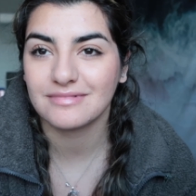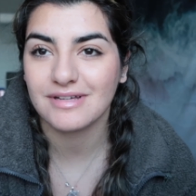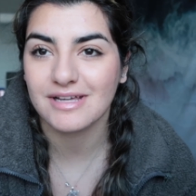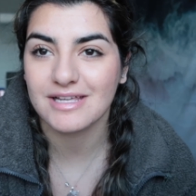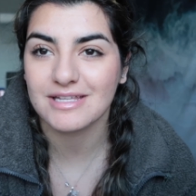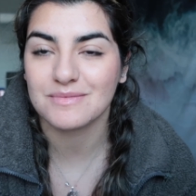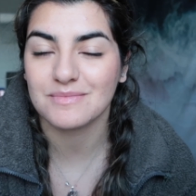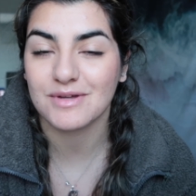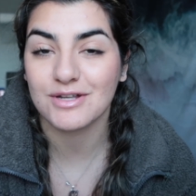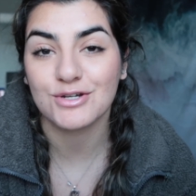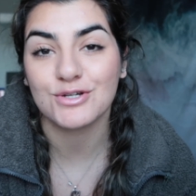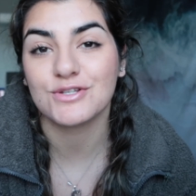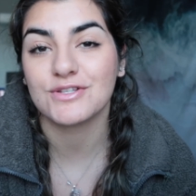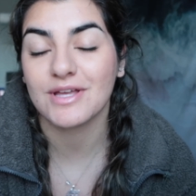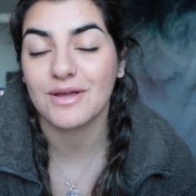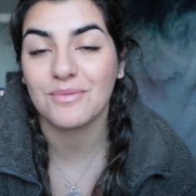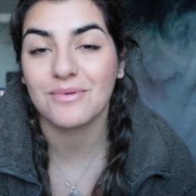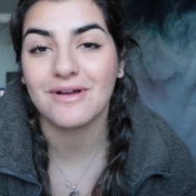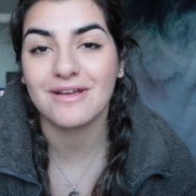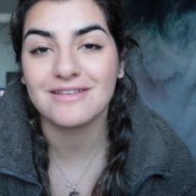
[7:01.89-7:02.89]
as much as
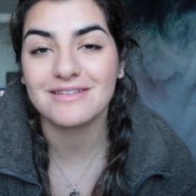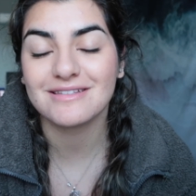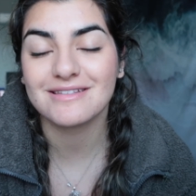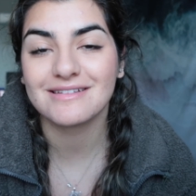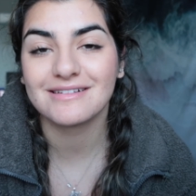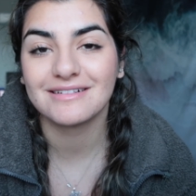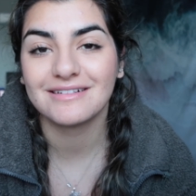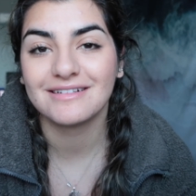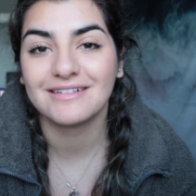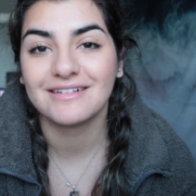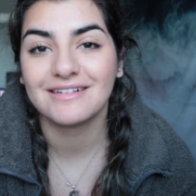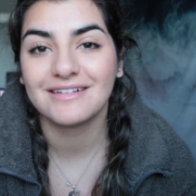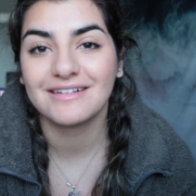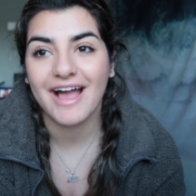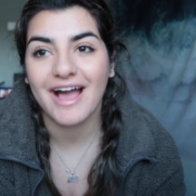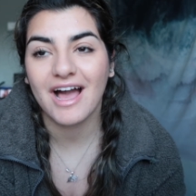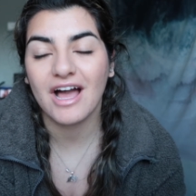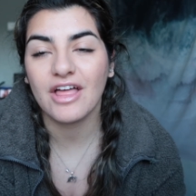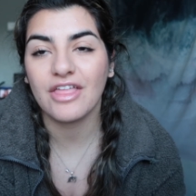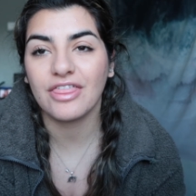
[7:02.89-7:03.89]
I was.
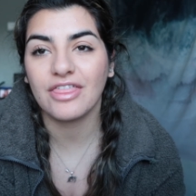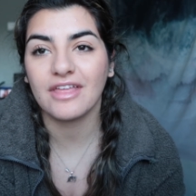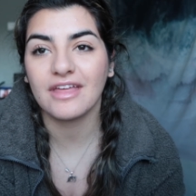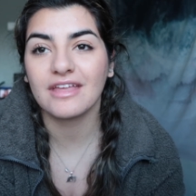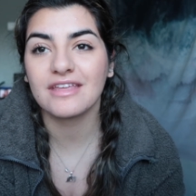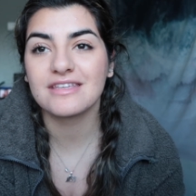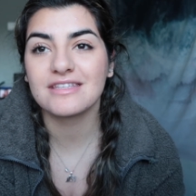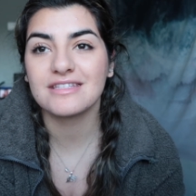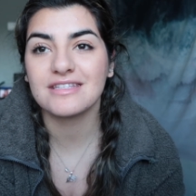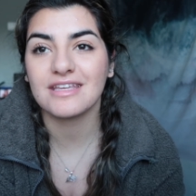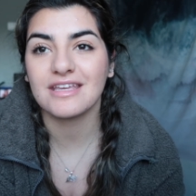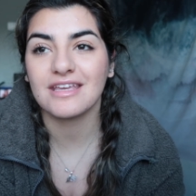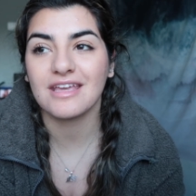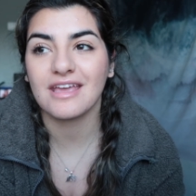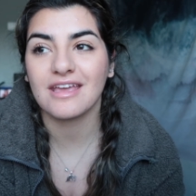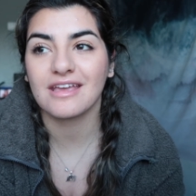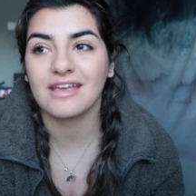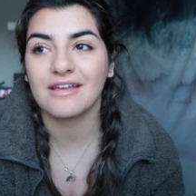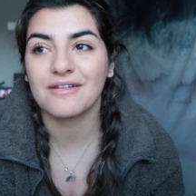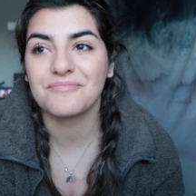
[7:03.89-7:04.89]
I think
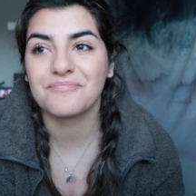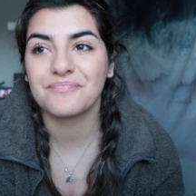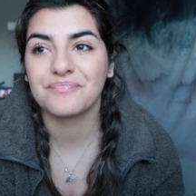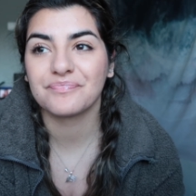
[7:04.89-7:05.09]
seeing